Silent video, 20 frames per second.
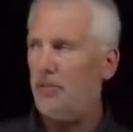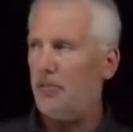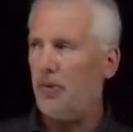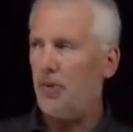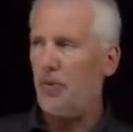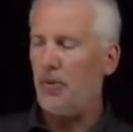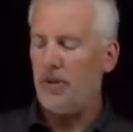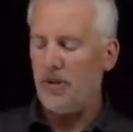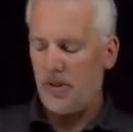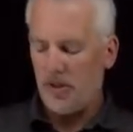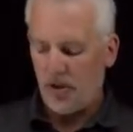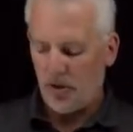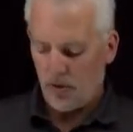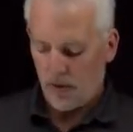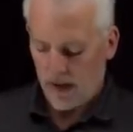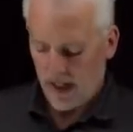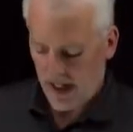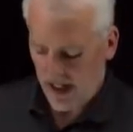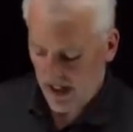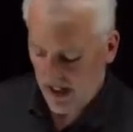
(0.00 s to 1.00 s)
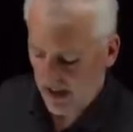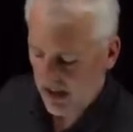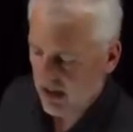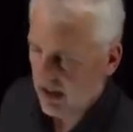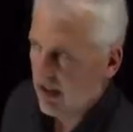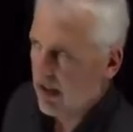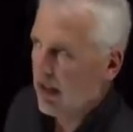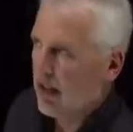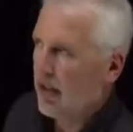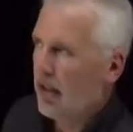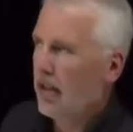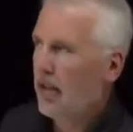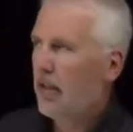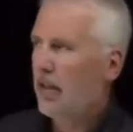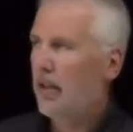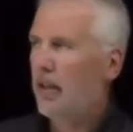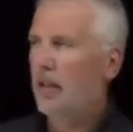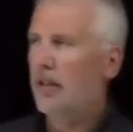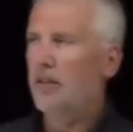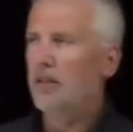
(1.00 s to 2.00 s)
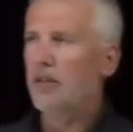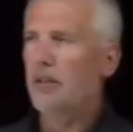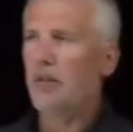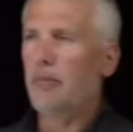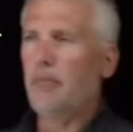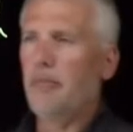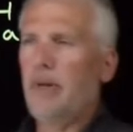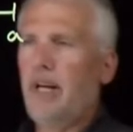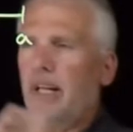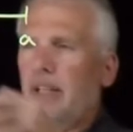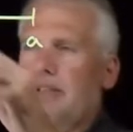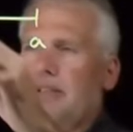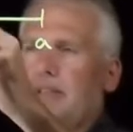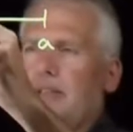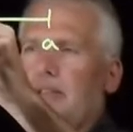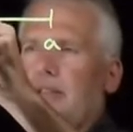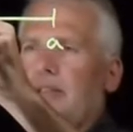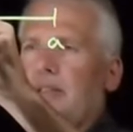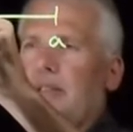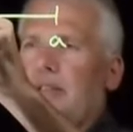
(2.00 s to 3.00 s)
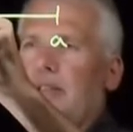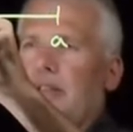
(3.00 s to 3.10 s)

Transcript: between 0 and a on some axis,